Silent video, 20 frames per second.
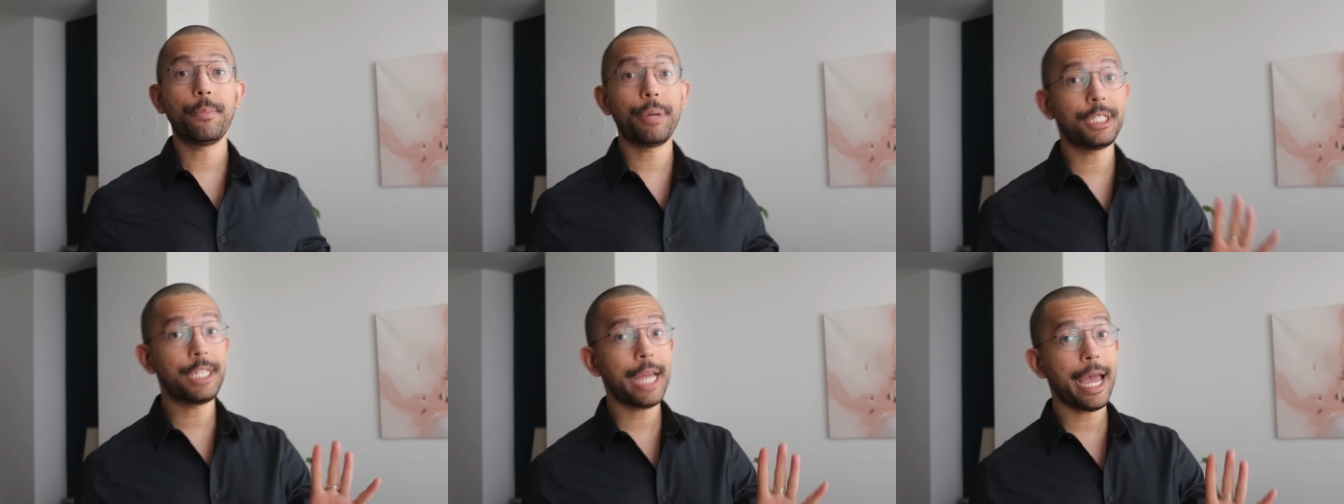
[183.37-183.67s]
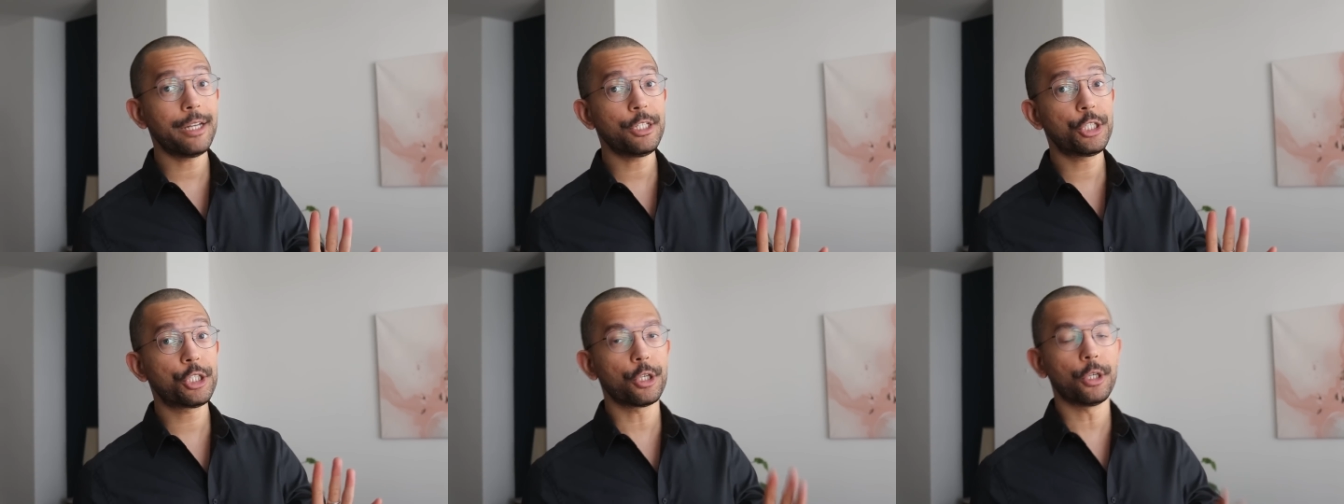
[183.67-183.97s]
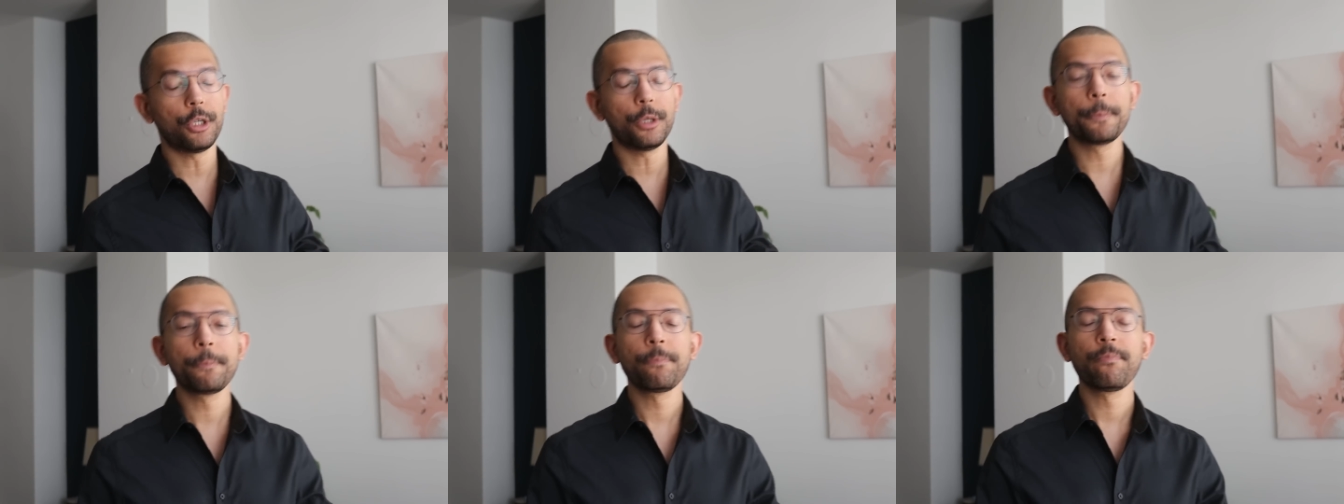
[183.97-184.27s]

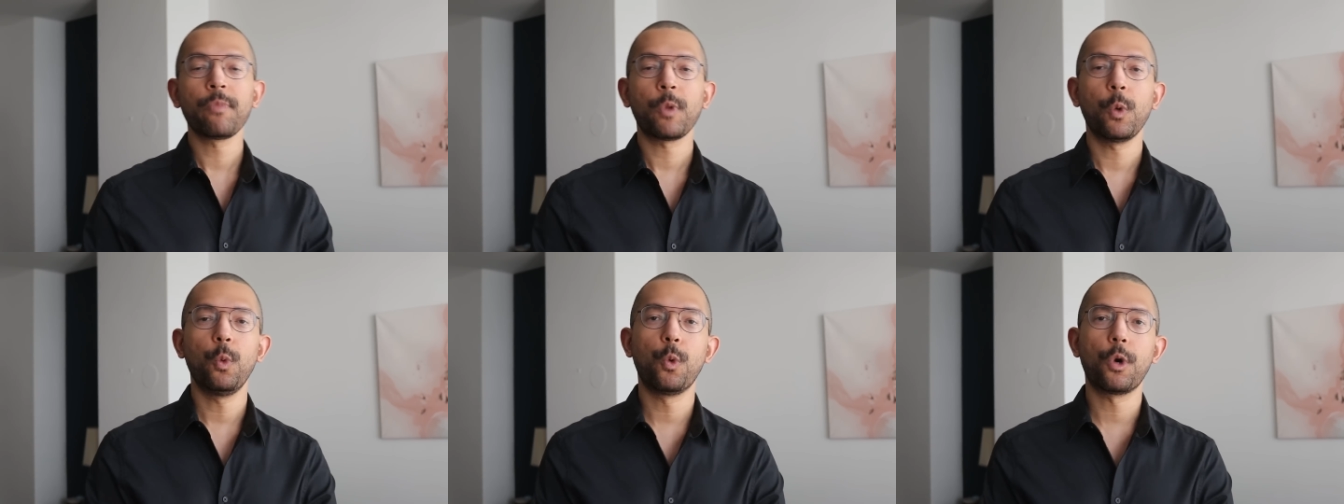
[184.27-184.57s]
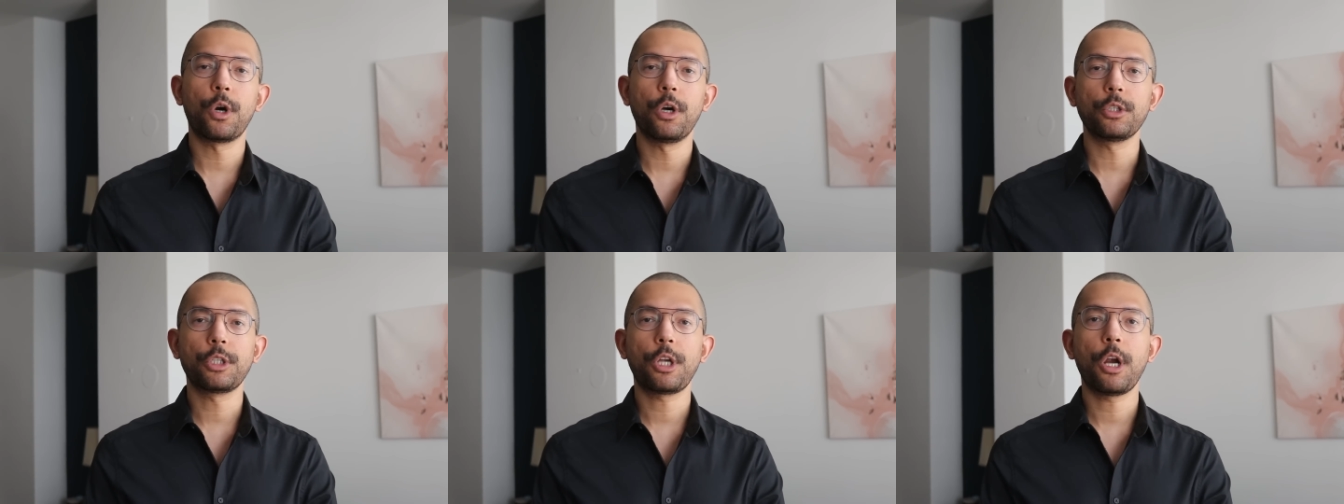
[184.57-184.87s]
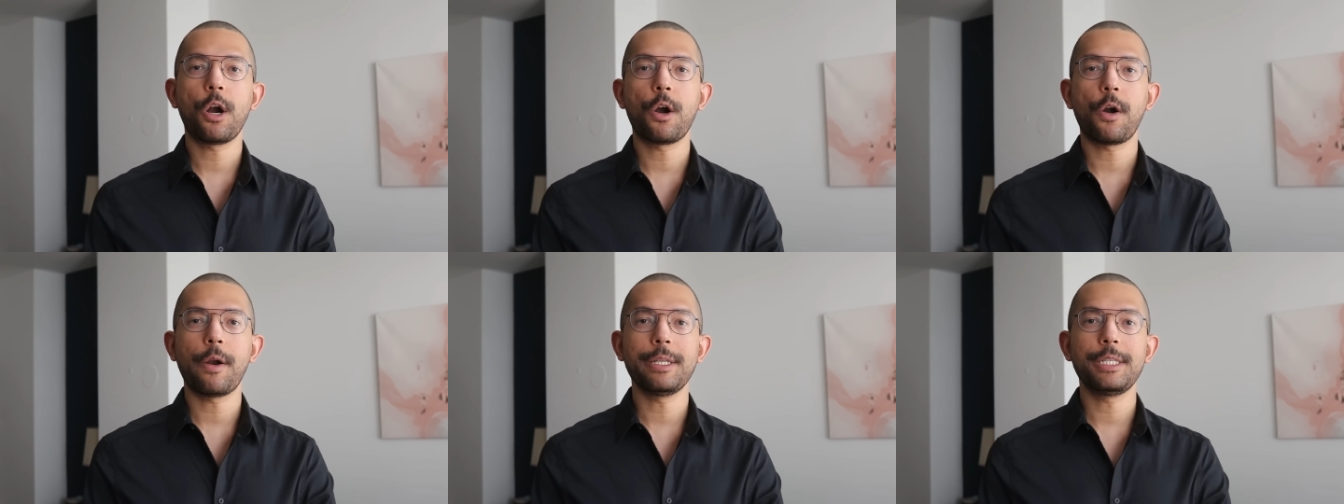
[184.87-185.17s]
potential world
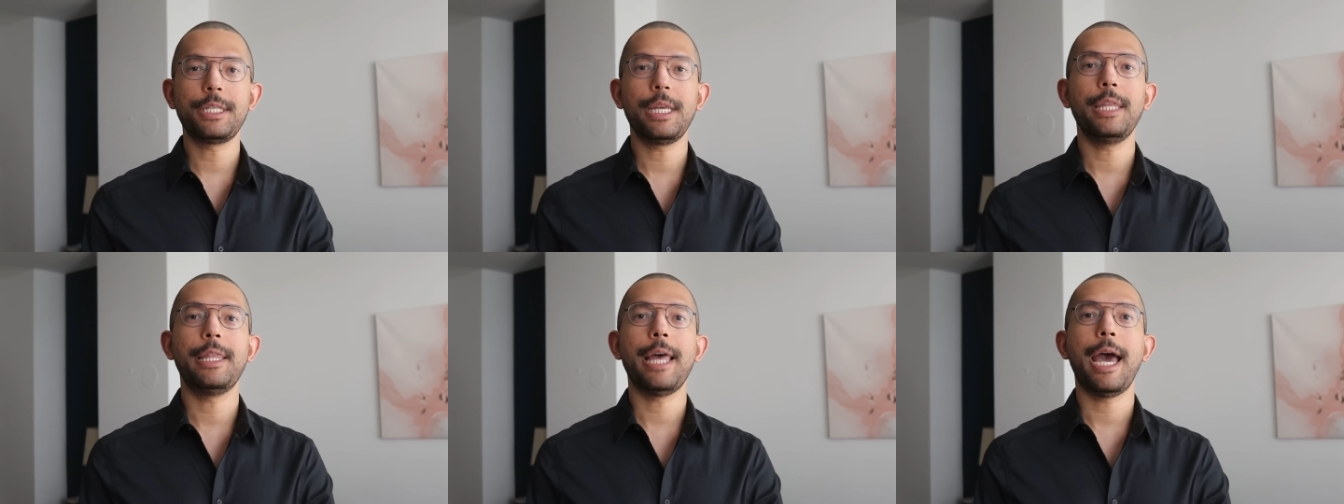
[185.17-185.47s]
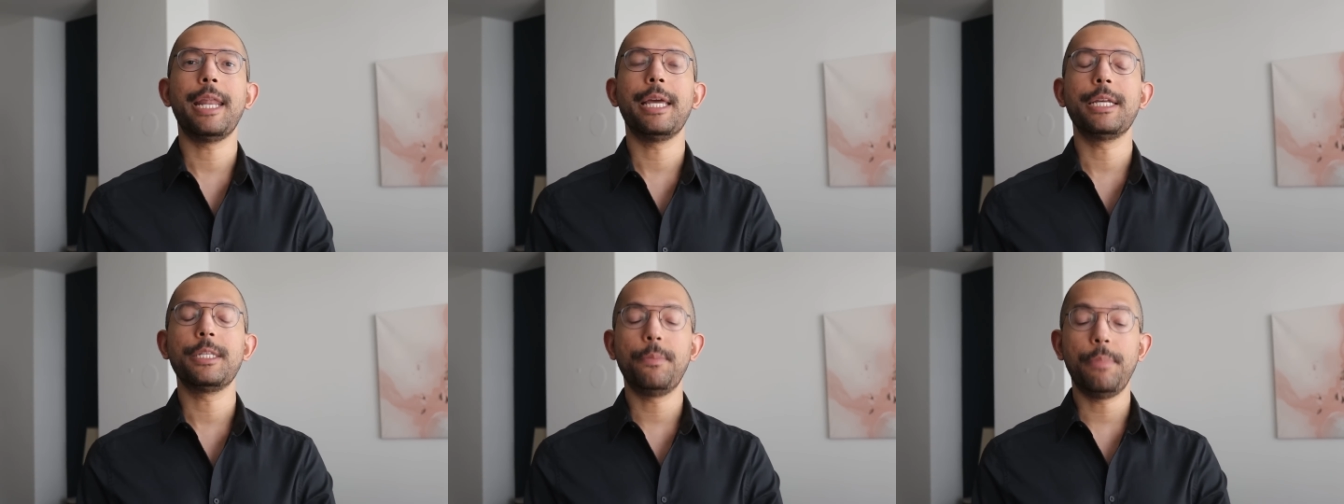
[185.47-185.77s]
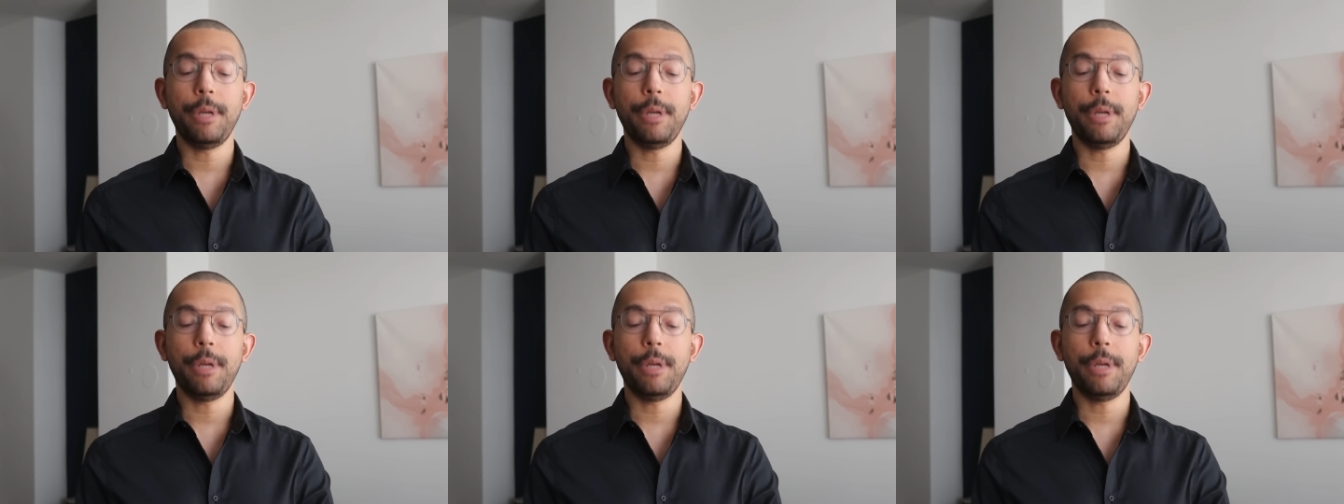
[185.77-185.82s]
currency that is